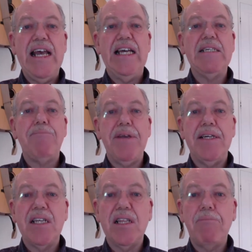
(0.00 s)
It
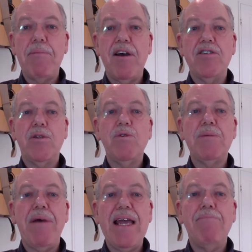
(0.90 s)
appears that the proposal
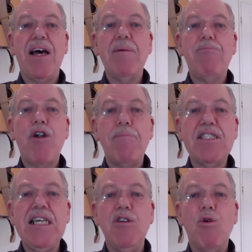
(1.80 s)
was made by the
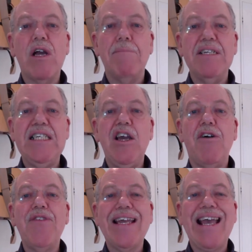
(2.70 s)
Property Law Committee
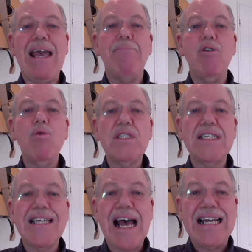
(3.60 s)
of the Cape Law
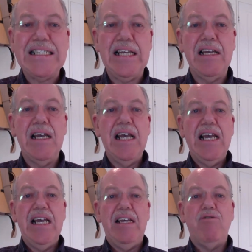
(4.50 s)
Society.
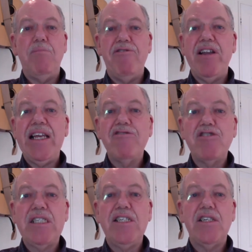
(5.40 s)
It would be really
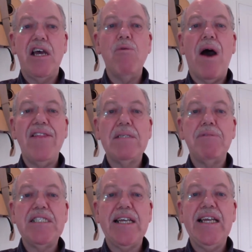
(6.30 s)
interesting to know why this
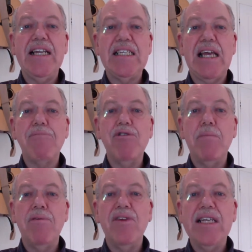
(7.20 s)
particular
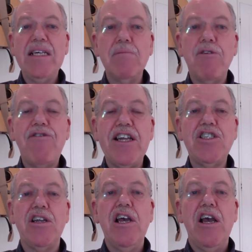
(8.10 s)
subgroup of the legal profession